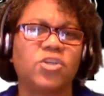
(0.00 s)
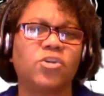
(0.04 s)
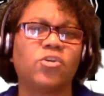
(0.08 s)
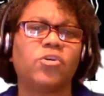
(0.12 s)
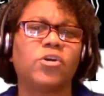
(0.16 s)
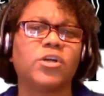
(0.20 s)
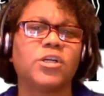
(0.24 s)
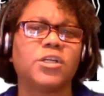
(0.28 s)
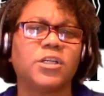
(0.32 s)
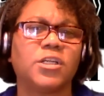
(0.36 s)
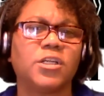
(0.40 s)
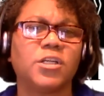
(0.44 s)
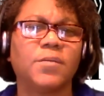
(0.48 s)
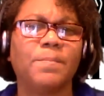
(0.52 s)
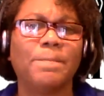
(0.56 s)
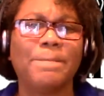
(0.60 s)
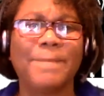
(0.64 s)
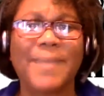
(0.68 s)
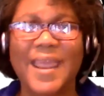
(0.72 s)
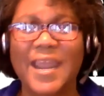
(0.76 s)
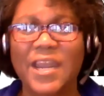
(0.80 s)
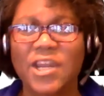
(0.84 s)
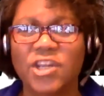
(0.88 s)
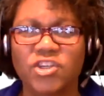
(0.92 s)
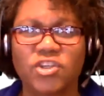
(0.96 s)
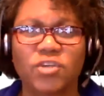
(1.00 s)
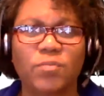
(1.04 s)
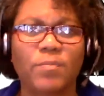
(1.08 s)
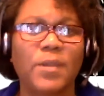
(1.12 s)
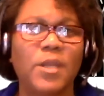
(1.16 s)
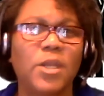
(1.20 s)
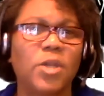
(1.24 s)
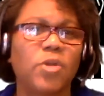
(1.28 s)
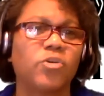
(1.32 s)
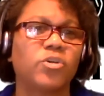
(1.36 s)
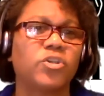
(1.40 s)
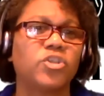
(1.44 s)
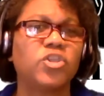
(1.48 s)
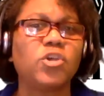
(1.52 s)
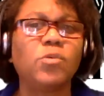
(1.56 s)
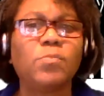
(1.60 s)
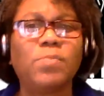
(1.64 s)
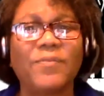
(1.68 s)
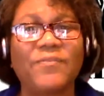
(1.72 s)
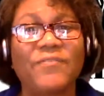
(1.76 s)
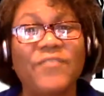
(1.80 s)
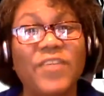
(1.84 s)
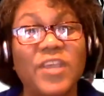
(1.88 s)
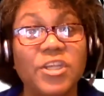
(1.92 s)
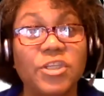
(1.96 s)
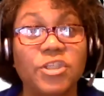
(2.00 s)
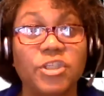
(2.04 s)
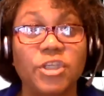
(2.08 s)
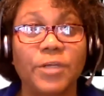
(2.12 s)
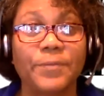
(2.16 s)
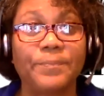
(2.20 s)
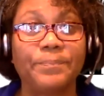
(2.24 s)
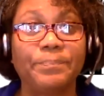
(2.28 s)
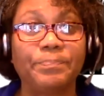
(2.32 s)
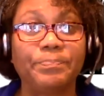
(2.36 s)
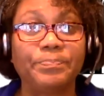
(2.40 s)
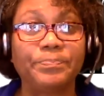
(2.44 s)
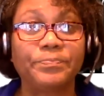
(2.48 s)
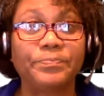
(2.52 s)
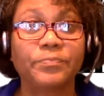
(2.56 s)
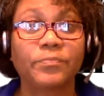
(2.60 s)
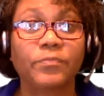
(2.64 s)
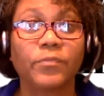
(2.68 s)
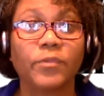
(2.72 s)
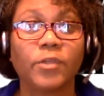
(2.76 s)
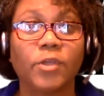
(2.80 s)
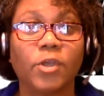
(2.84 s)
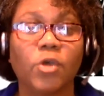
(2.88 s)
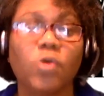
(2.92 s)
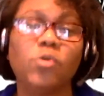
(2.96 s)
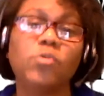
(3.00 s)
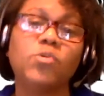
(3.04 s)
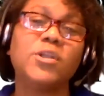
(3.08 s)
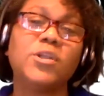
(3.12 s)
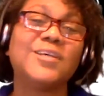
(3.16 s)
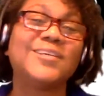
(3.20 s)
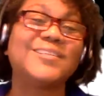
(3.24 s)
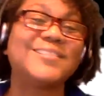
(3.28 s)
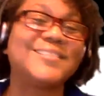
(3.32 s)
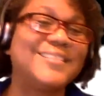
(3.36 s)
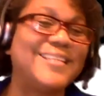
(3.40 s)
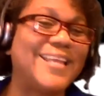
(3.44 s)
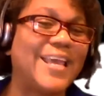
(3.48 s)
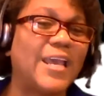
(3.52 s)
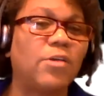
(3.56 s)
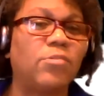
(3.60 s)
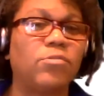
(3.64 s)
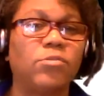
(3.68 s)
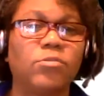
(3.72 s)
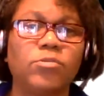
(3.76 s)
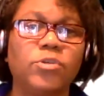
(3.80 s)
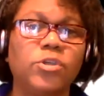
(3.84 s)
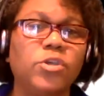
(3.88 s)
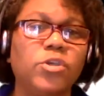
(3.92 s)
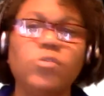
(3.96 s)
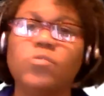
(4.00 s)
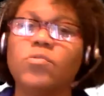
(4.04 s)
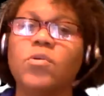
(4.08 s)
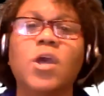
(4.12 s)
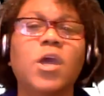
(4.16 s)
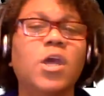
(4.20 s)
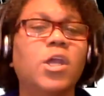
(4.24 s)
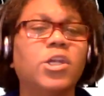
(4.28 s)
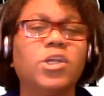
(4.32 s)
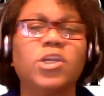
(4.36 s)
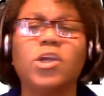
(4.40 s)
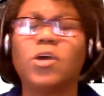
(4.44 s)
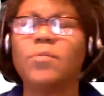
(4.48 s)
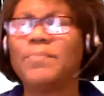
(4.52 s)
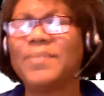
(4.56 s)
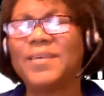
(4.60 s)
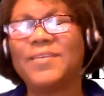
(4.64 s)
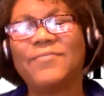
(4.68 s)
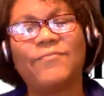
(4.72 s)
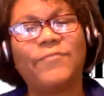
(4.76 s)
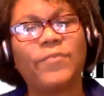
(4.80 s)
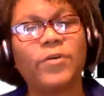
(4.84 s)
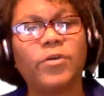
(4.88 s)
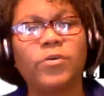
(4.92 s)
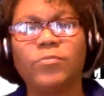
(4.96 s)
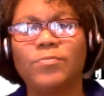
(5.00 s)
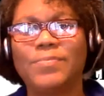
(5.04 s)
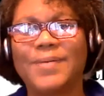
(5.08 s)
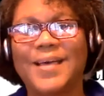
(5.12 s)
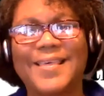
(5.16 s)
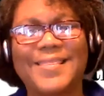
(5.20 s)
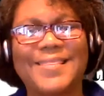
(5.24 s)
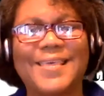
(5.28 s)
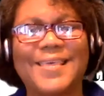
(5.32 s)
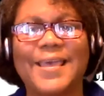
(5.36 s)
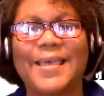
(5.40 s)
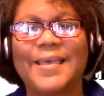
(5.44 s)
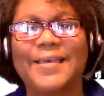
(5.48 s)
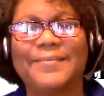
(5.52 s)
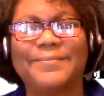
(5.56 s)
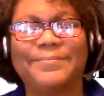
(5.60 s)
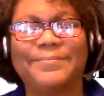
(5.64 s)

or management or supervision who looks down on you. Don't be fooled by that.